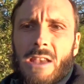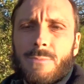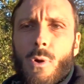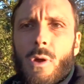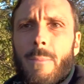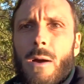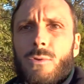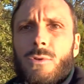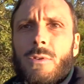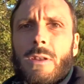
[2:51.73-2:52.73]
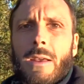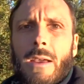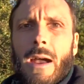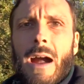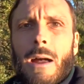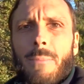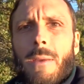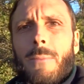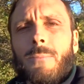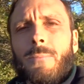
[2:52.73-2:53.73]
spoke about
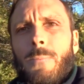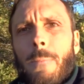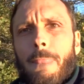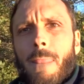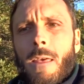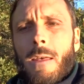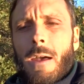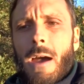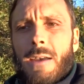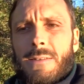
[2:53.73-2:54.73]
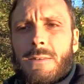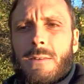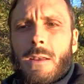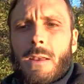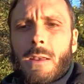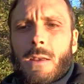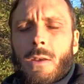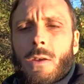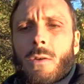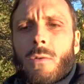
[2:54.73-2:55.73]
agape as
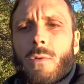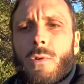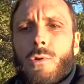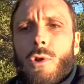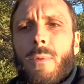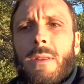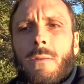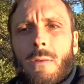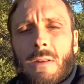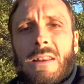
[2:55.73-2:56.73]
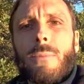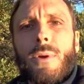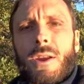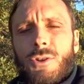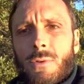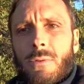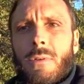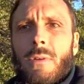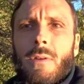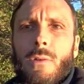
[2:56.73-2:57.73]
loving liberation,
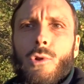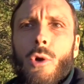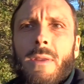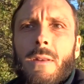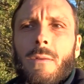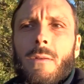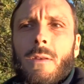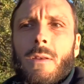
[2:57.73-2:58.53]
loving